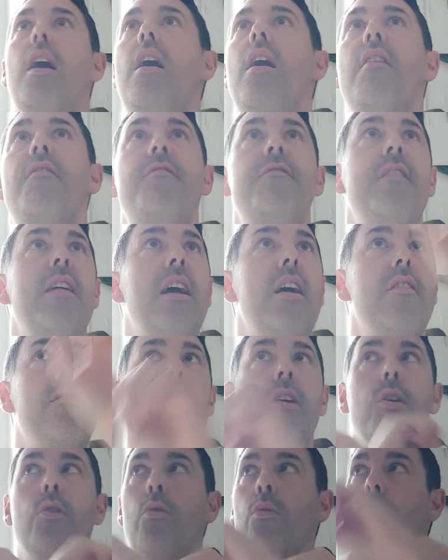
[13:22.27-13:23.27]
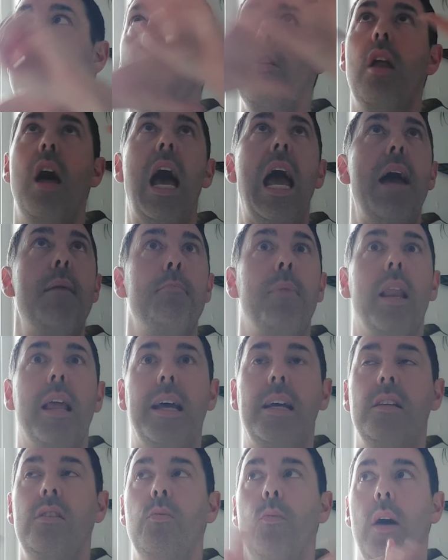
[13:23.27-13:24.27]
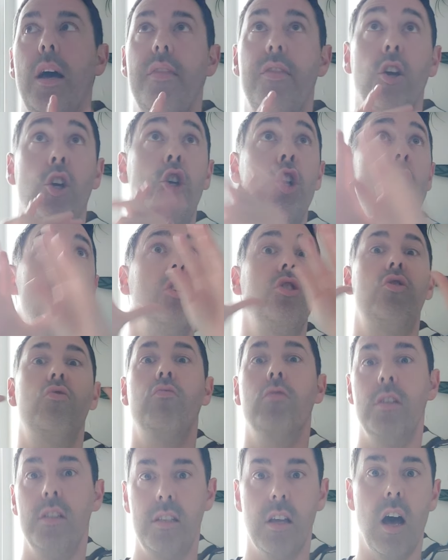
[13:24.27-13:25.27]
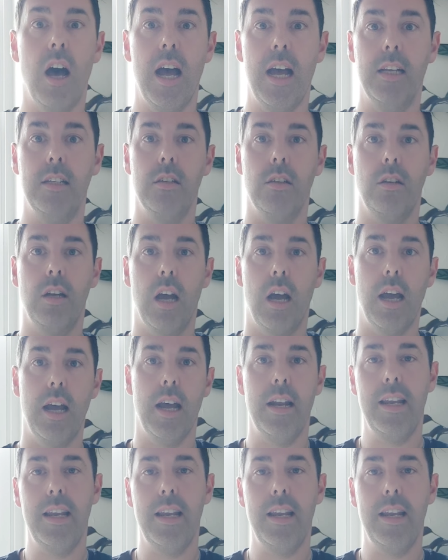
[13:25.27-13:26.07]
ethereal, light place where the gods reside, okay?